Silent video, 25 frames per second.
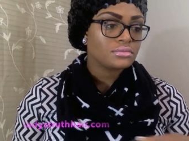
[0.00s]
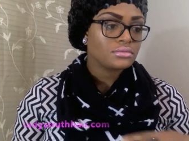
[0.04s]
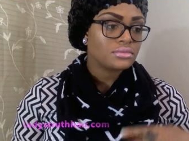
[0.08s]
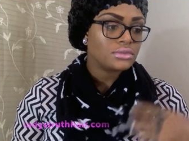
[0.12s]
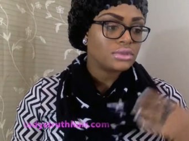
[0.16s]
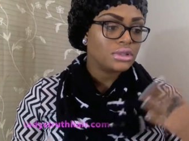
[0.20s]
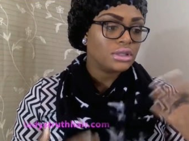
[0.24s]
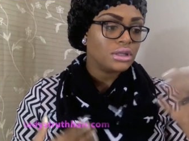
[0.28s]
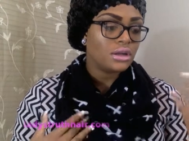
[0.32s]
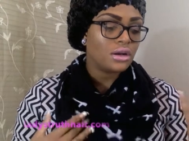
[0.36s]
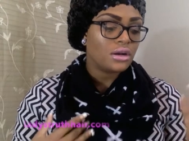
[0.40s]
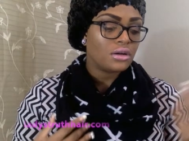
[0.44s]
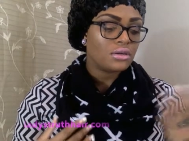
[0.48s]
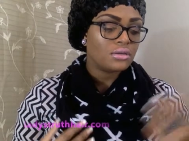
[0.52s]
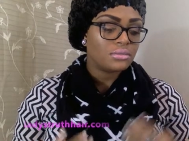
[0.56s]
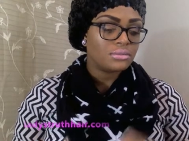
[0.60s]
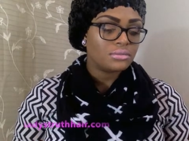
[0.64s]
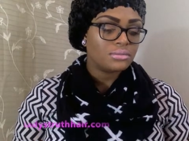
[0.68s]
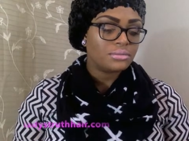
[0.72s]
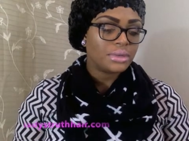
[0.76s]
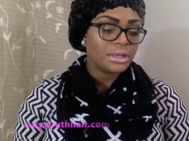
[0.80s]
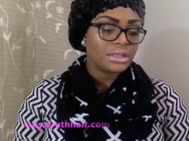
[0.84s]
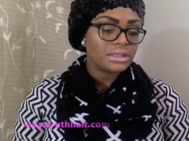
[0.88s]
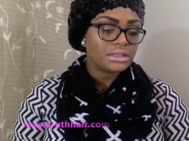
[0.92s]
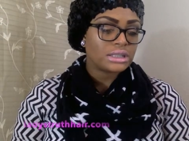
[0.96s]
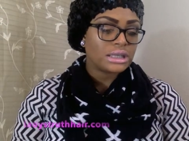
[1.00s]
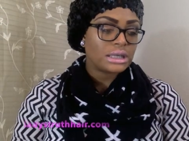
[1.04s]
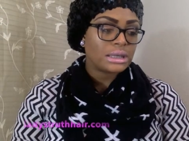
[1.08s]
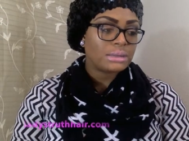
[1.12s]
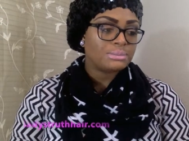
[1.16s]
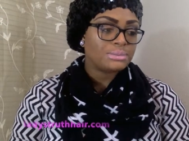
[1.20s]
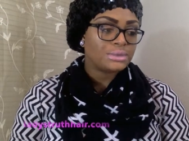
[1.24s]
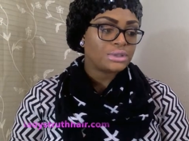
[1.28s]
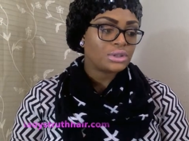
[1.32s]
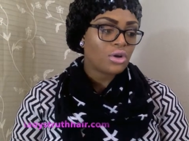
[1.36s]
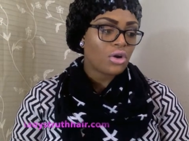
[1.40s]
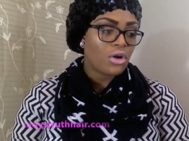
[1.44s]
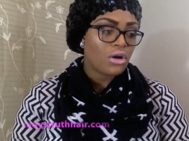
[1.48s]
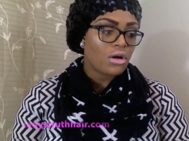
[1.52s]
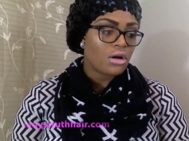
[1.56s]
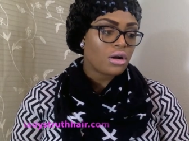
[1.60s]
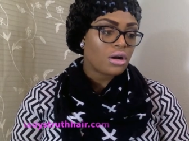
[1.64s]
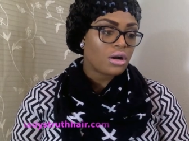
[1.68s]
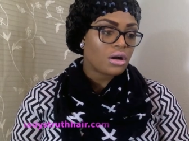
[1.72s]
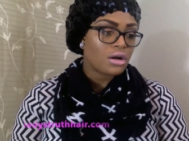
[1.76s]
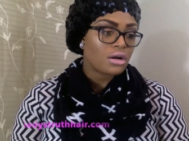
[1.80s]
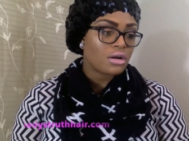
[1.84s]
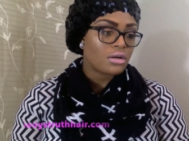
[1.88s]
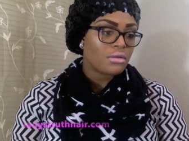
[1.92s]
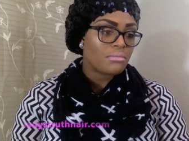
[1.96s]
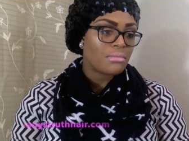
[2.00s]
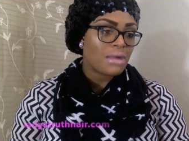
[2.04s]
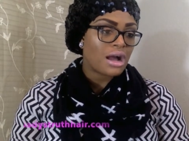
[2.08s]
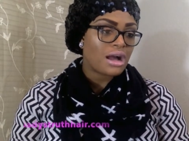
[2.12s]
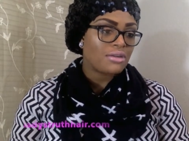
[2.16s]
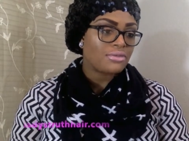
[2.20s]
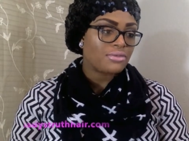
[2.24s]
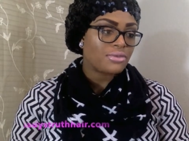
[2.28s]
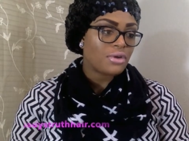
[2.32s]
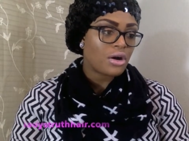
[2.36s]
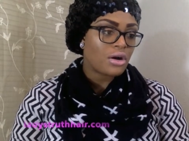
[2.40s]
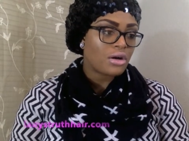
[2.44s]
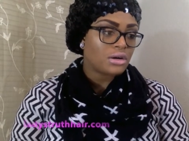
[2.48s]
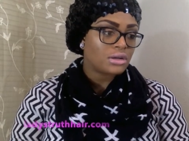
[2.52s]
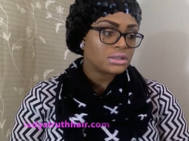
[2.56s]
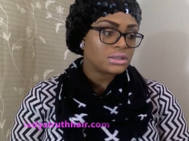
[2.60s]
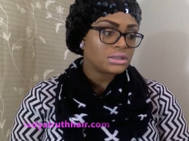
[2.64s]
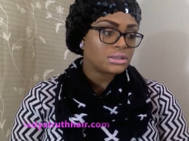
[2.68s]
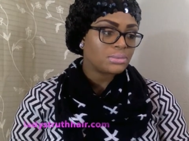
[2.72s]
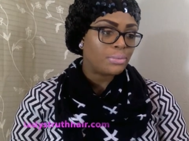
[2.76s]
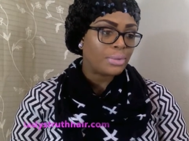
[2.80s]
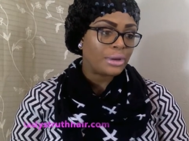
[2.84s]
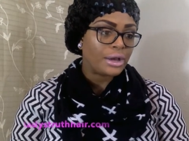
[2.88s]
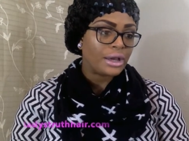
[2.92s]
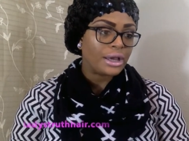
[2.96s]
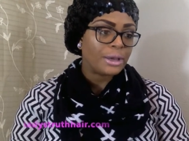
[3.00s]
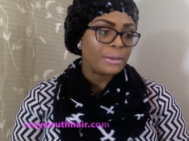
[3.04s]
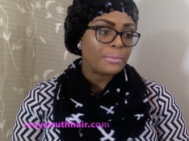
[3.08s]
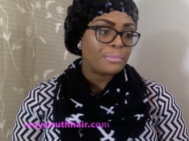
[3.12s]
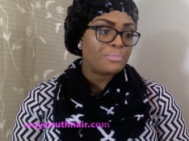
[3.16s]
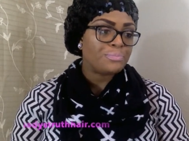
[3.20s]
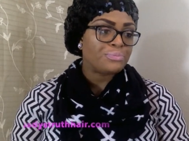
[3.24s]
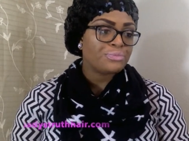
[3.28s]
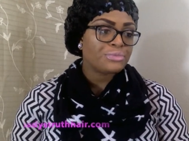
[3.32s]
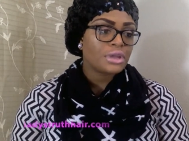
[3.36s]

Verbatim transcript: you know mess ups are my fault, but